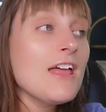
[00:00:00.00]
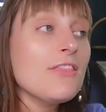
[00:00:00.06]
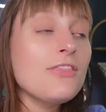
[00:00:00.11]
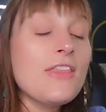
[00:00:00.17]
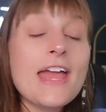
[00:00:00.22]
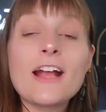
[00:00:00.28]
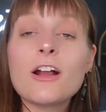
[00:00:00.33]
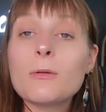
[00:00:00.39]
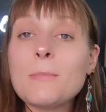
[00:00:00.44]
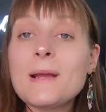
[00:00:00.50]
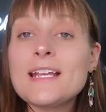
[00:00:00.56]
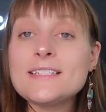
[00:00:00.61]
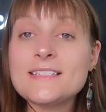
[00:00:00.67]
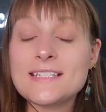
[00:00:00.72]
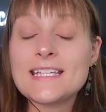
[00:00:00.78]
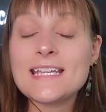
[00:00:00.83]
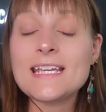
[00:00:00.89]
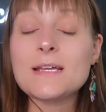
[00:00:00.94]
They're my
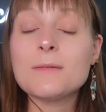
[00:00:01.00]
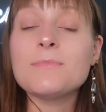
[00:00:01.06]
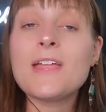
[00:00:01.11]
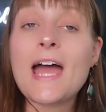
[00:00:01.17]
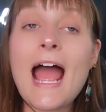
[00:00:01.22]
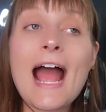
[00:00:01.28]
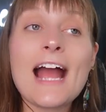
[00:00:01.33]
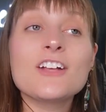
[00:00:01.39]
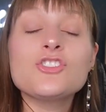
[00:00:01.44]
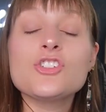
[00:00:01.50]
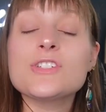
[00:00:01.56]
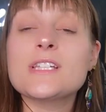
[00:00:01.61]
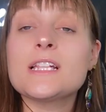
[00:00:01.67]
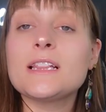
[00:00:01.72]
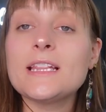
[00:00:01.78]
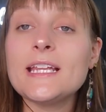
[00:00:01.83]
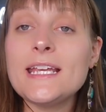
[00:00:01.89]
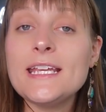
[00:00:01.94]
team that I
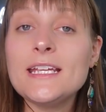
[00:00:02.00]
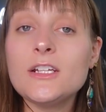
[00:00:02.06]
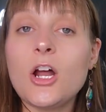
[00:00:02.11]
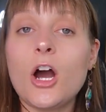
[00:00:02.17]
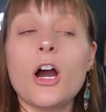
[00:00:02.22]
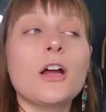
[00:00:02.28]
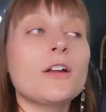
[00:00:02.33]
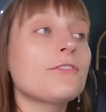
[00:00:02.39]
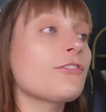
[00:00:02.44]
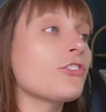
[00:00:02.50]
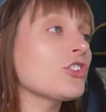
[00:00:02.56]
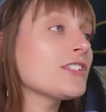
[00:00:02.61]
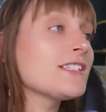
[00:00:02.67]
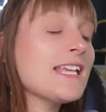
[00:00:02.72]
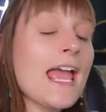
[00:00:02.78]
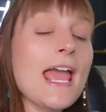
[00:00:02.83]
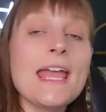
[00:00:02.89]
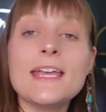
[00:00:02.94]
just lean on for
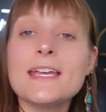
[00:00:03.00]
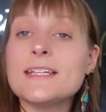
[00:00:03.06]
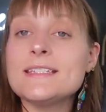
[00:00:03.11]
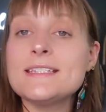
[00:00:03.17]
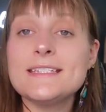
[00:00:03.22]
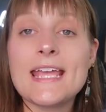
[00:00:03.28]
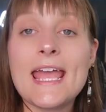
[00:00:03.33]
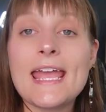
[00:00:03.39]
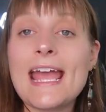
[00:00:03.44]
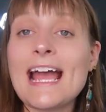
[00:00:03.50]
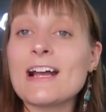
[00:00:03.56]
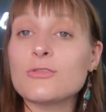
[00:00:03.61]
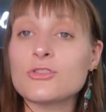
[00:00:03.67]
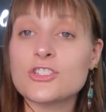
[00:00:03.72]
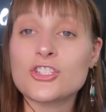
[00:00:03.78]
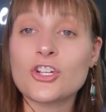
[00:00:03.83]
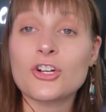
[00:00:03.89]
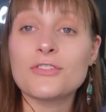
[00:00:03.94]
day in, day
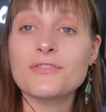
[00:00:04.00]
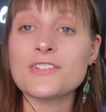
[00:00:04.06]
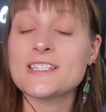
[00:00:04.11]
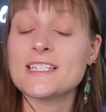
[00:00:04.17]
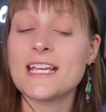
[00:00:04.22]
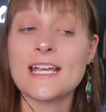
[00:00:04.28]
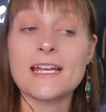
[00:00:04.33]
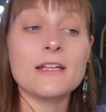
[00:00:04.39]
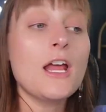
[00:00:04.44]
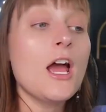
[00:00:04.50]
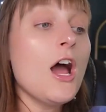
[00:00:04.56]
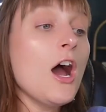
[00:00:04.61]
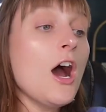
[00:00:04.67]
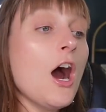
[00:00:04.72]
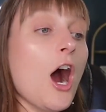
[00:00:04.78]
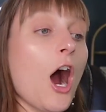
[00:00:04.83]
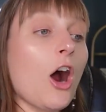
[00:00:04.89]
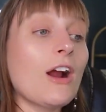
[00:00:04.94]
out servicing.
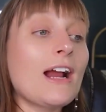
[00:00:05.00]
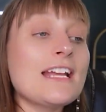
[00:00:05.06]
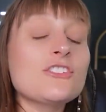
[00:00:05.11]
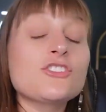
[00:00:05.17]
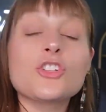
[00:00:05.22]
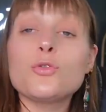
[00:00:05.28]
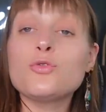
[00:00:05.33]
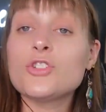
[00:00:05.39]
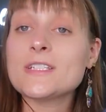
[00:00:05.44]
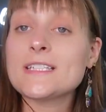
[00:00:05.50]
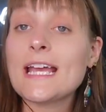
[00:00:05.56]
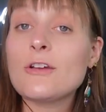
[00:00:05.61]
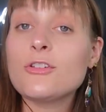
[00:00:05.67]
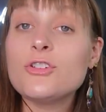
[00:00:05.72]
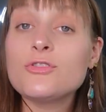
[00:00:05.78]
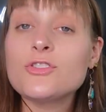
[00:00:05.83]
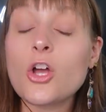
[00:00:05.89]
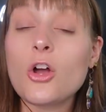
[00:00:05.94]
All right, so just how
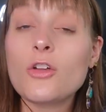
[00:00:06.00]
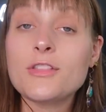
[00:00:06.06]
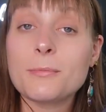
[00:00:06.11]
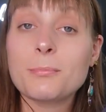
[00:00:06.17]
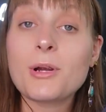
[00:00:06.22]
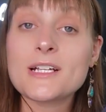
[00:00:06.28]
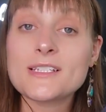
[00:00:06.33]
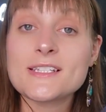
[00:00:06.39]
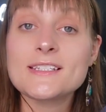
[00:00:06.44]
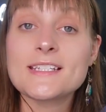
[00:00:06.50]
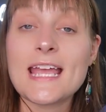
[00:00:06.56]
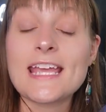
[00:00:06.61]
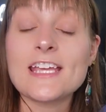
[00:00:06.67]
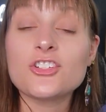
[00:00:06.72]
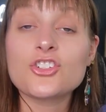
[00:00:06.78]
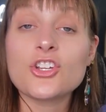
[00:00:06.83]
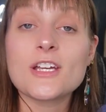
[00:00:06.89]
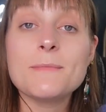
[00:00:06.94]
you saw in the
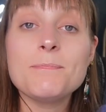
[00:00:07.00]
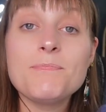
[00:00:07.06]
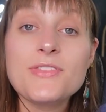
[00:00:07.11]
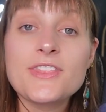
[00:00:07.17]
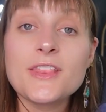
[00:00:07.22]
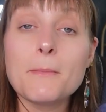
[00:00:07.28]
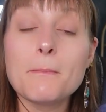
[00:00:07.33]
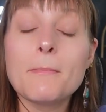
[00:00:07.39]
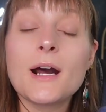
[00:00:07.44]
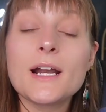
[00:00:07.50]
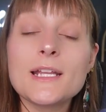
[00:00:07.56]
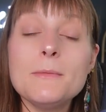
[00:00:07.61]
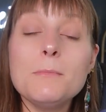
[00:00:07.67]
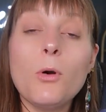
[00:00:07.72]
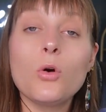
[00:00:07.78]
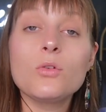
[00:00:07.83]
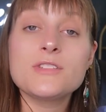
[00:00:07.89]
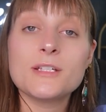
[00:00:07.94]
presentation, the Money
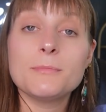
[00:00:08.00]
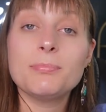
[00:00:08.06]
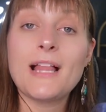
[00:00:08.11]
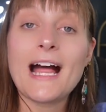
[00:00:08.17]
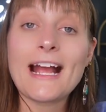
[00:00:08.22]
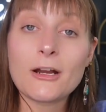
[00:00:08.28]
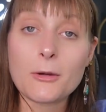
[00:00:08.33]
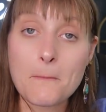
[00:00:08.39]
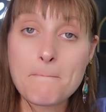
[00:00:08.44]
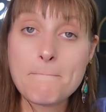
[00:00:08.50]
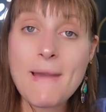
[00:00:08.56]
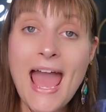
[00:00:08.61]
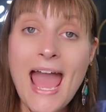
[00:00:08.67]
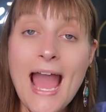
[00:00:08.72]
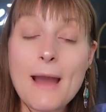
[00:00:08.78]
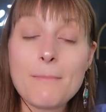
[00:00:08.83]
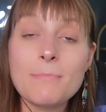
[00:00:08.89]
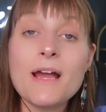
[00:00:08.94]
Multiplier
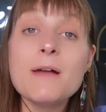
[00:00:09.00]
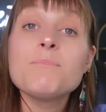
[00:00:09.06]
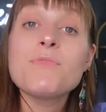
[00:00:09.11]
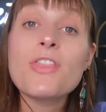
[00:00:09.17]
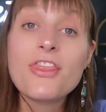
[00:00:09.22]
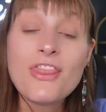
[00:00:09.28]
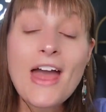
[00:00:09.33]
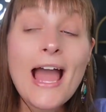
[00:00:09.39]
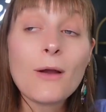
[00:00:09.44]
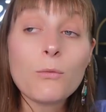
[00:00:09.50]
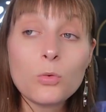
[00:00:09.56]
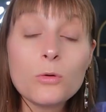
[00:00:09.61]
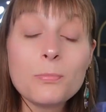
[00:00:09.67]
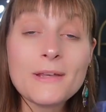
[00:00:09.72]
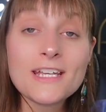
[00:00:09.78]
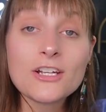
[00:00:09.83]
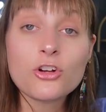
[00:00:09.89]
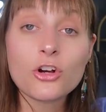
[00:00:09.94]
map, that
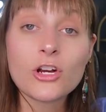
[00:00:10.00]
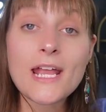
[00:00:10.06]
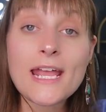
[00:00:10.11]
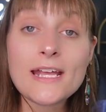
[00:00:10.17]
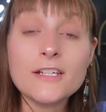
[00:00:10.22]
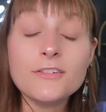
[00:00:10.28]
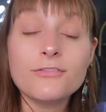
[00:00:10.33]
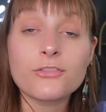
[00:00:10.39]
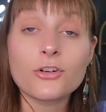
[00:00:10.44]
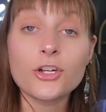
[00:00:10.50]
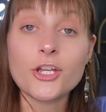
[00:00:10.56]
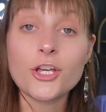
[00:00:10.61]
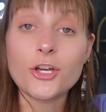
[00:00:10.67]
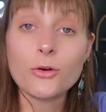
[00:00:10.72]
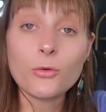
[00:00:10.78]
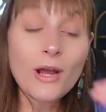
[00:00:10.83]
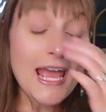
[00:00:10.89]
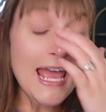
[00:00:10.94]
will be created for
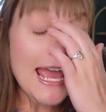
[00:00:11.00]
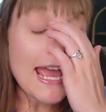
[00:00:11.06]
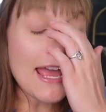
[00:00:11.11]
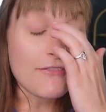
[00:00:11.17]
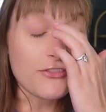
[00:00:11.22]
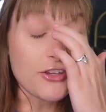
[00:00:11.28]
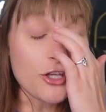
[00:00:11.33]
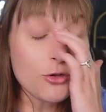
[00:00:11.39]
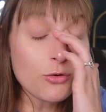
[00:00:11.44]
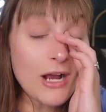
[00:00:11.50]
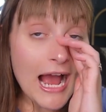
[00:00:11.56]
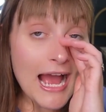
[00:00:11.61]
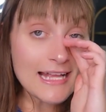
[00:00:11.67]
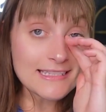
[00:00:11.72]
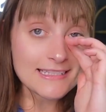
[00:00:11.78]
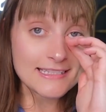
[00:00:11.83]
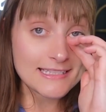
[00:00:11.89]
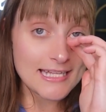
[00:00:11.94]
you. If you
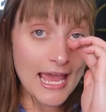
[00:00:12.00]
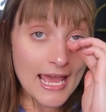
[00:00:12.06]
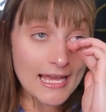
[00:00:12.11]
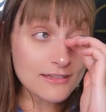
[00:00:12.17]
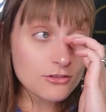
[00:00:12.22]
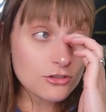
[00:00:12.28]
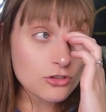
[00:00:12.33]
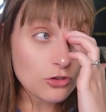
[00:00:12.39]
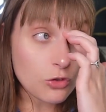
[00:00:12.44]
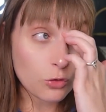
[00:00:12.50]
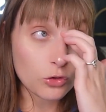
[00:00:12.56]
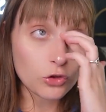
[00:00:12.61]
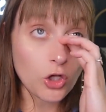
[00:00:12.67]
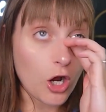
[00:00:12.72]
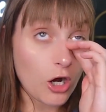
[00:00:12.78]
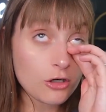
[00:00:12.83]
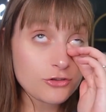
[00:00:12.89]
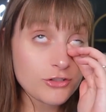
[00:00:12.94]
got debts or
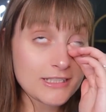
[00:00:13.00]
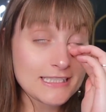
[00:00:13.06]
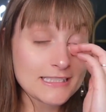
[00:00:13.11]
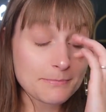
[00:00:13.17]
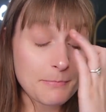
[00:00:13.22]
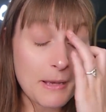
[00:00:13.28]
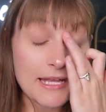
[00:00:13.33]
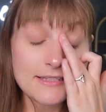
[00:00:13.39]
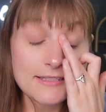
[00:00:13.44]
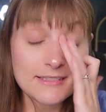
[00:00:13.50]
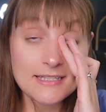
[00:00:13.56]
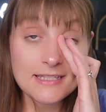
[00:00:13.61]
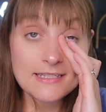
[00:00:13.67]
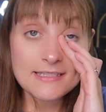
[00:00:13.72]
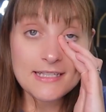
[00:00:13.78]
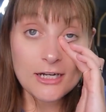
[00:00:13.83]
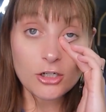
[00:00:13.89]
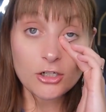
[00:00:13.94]
large
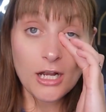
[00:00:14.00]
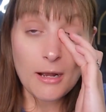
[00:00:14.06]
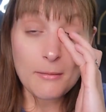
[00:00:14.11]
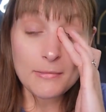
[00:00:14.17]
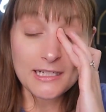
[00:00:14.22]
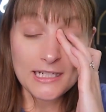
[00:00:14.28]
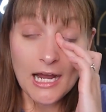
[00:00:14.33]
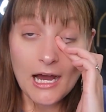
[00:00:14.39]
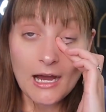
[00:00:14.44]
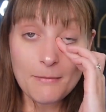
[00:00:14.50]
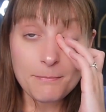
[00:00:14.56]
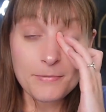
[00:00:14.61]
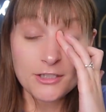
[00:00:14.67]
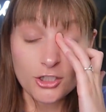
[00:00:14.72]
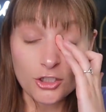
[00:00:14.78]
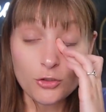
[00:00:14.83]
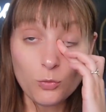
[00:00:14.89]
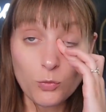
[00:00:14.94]
expenses that are coming up
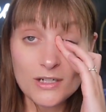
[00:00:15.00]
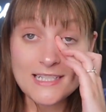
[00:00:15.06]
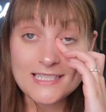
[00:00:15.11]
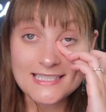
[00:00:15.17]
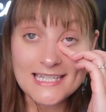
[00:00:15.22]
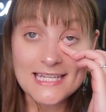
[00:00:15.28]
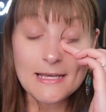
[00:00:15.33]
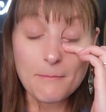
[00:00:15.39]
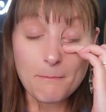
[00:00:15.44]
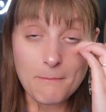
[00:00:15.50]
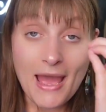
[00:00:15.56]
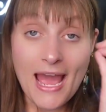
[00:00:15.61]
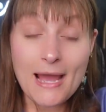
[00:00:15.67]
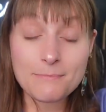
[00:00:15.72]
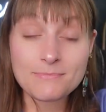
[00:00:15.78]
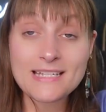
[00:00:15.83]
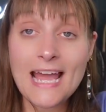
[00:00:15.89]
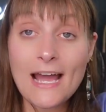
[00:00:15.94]
and you want to see it
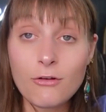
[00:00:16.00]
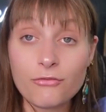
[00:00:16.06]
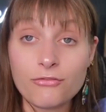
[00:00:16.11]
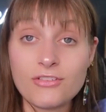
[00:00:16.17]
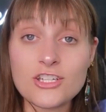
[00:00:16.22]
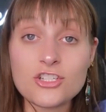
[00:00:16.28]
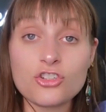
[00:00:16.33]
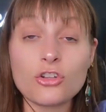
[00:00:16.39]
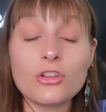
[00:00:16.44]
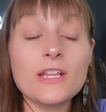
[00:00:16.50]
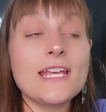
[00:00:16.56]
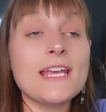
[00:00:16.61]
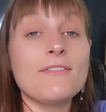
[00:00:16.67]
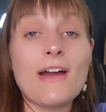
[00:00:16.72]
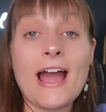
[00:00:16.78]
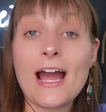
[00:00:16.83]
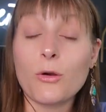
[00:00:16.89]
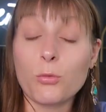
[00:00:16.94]
mapped out visually
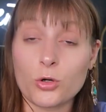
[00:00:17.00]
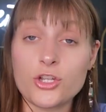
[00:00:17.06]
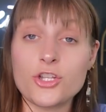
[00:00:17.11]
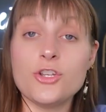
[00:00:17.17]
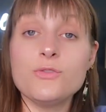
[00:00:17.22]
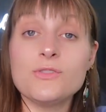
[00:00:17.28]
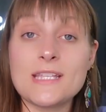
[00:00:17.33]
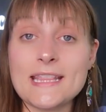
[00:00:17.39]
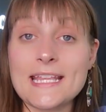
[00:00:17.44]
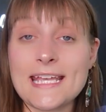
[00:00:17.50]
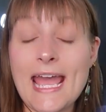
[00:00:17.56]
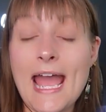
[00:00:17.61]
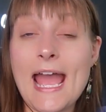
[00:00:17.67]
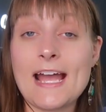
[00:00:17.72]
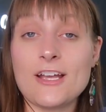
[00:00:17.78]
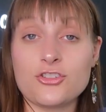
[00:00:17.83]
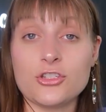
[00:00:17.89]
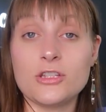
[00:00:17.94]
of how we're using the
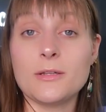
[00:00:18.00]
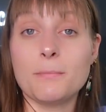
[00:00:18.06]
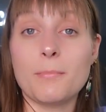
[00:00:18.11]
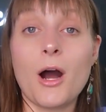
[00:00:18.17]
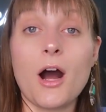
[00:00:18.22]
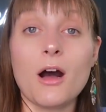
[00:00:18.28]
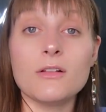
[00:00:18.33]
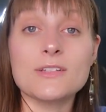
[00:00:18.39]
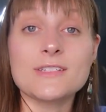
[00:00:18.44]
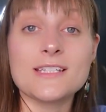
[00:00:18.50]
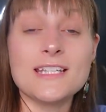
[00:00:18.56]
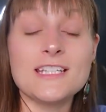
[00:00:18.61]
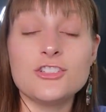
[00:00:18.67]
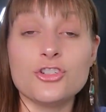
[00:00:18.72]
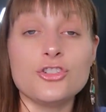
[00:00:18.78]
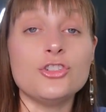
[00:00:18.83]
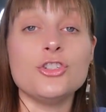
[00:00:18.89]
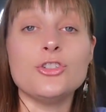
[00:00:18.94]
cash and the
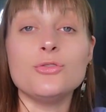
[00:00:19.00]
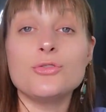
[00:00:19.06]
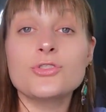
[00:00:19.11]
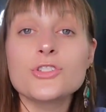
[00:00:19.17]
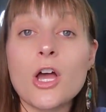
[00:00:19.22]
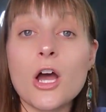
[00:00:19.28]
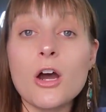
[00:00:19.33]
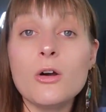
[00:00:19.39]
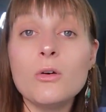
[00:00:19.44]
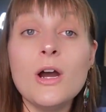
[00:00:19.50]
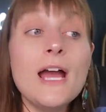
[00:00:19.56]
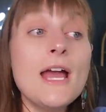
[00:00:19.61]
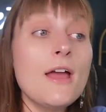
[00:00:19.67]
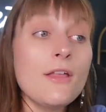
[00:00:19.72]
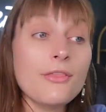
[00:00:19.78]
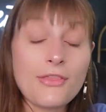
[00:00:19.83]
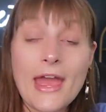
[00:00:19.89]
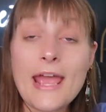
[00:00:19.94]
policy to do so,
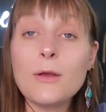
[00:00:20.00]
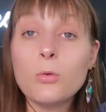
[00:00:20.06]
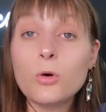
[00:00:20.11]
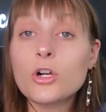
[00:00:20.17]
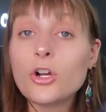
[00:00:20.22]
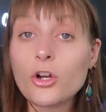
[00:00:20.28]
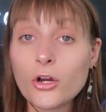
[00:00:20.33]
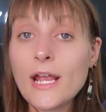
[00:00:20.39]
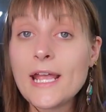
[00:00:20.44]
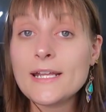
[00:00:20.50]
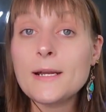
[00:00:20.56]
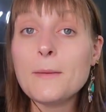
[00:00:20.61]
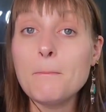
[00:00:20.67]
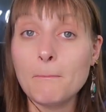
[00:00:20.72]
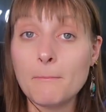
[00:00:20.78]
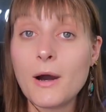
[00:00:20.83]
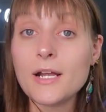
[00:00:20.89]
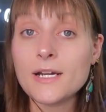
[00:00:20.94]
they will create a
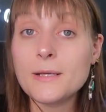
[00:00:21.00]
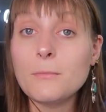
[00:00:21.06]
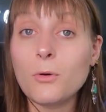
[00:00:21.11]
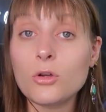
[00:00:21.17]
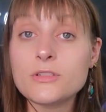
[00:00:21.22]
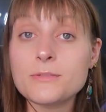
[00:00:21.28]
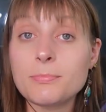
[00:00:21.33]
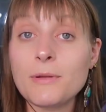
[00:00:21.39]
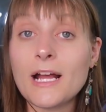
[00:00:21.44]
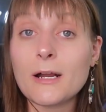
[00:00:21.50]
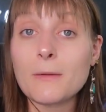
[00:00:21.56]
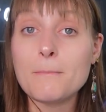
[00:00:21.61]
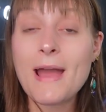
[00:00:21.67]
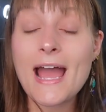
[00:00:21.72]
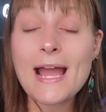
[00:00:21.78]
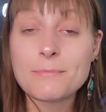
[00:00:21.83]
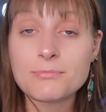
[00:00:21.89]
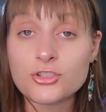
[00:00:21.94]
Money Multiplier
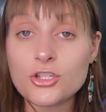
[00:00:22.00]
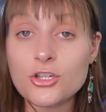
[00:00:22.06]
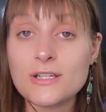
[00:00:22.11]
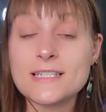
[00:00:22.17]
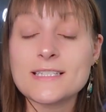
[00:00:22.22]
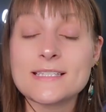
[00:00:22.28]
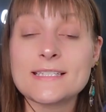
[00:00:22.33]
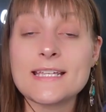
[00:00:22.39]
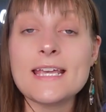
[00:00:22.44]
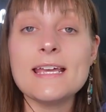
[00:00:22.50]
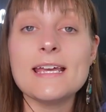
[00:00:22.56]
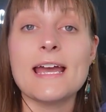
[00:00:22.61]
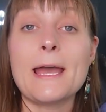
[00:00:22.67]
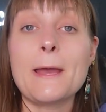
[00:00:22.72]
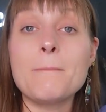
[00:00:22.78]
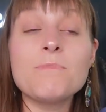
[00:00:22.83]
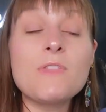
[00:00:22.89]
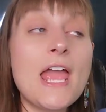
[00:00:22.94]
map so you can see
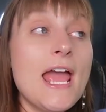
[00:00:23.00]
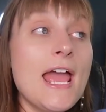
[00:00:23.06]
it.